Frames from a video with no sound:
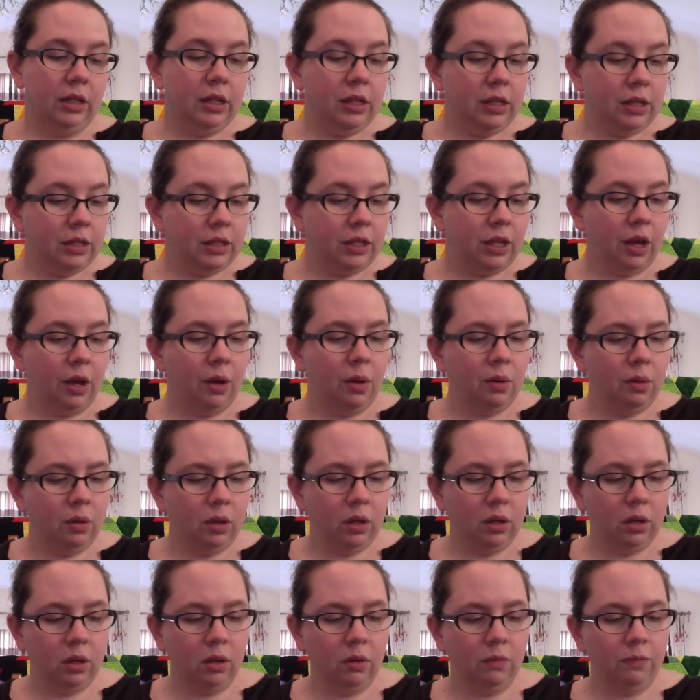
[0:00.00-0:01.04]
So
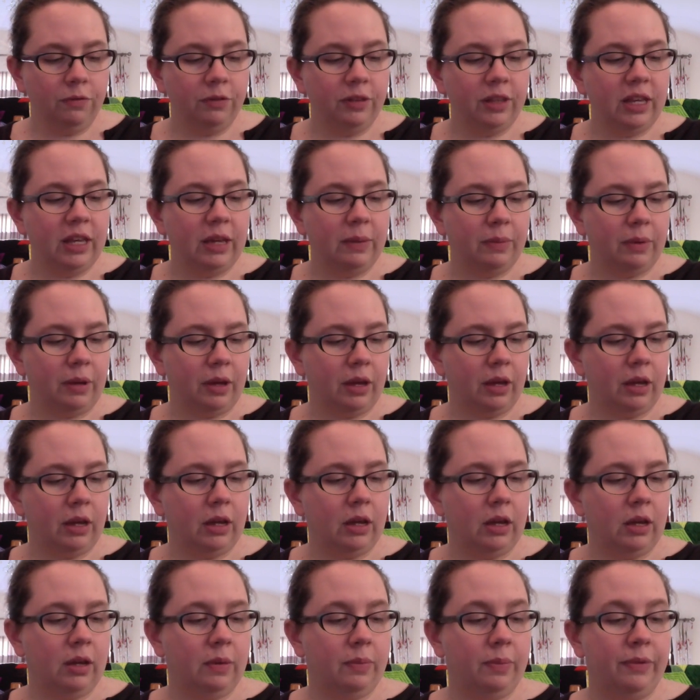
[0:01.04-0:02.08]
hopefully
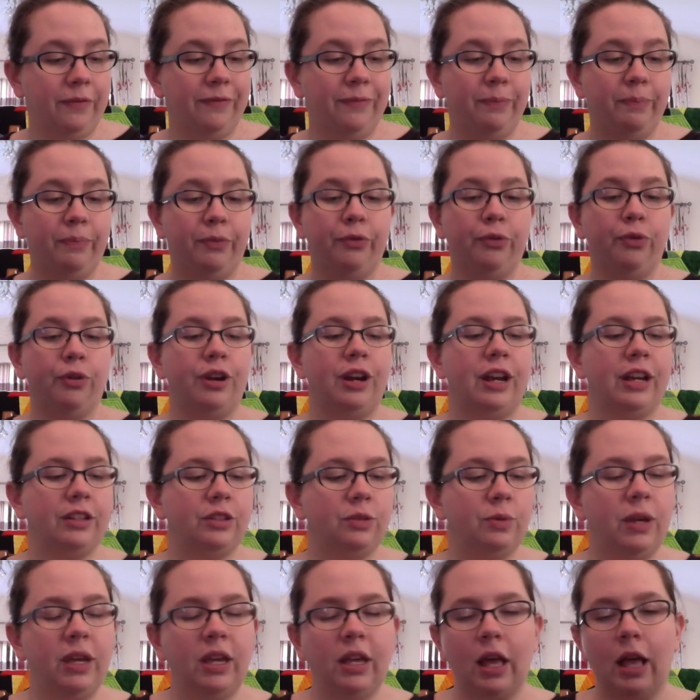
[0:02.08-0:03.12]
before next
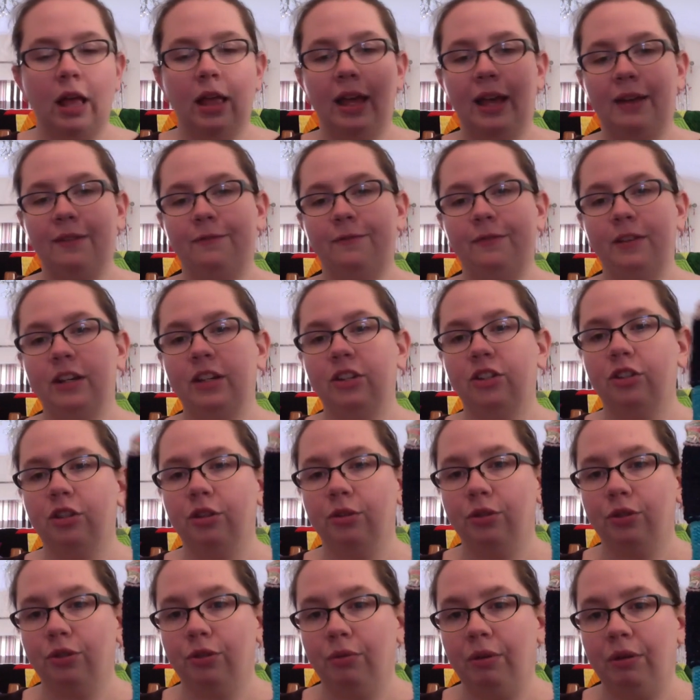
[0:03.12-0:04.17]
week I'll have finished
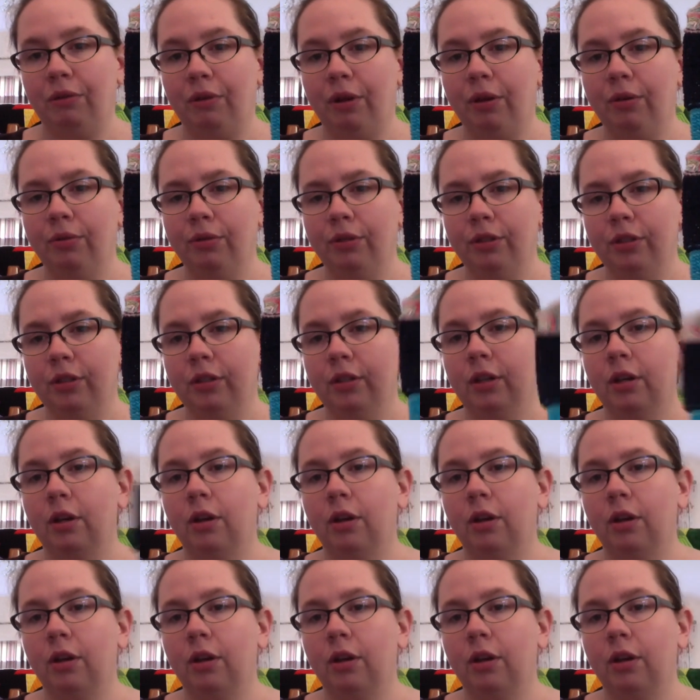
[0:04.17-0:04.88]
those 3 rows,